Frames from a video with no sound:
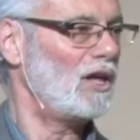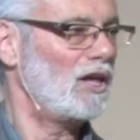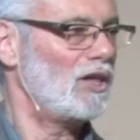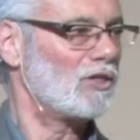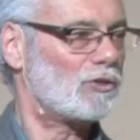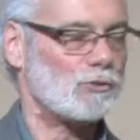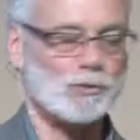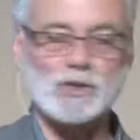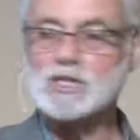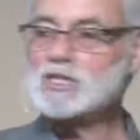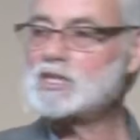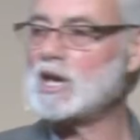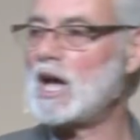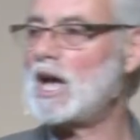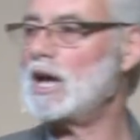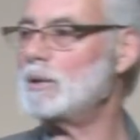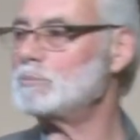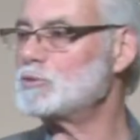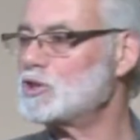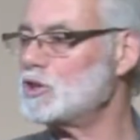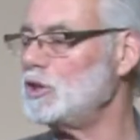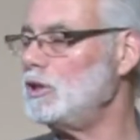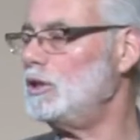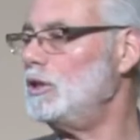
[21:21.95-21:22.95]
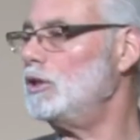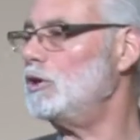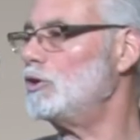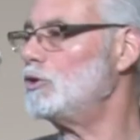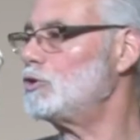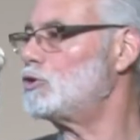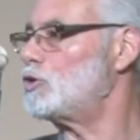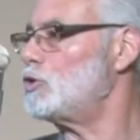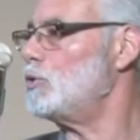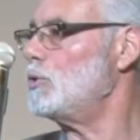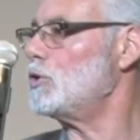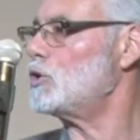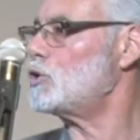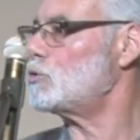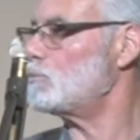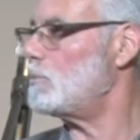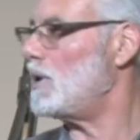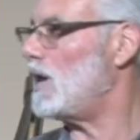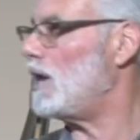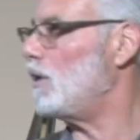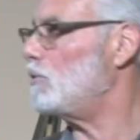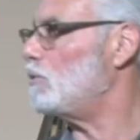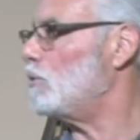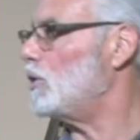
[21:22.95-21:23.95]
Three times a year, Jewish
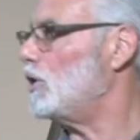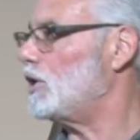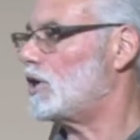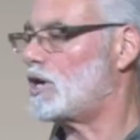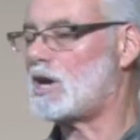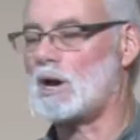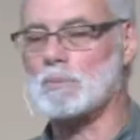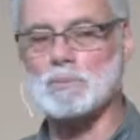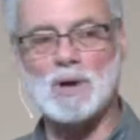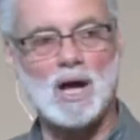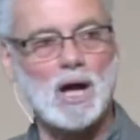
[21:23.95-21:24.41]
men were to come